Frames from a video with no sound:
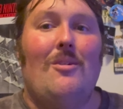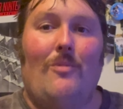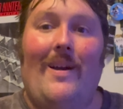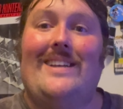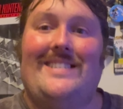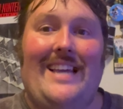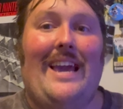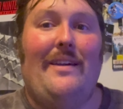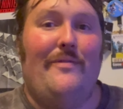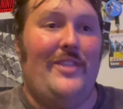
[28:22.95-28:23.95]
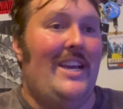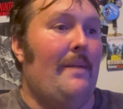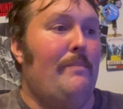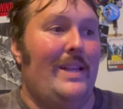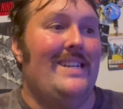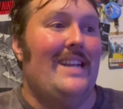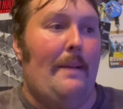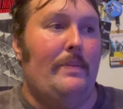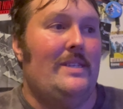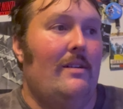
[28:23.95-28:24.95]
where I save the completed
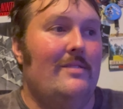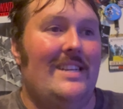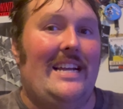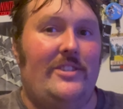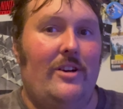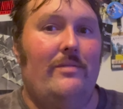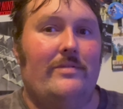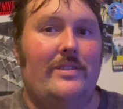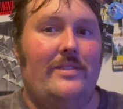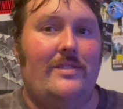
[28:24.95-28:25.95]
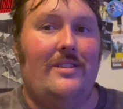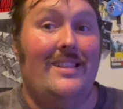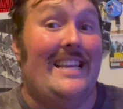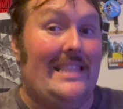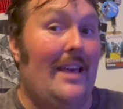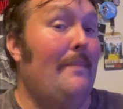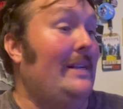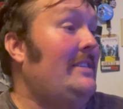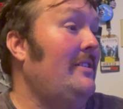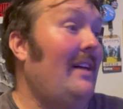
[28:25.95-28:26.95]
episodes and I don't delete them
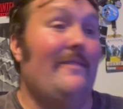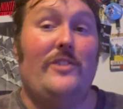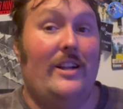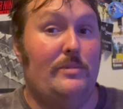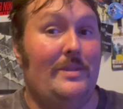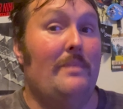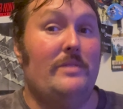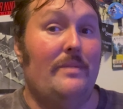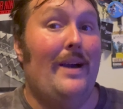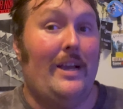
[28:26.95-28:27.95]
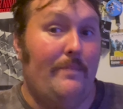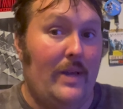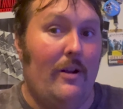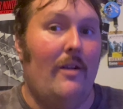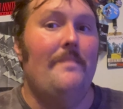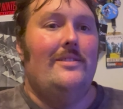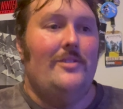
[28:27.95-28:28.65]
until I've transferred it to my computer.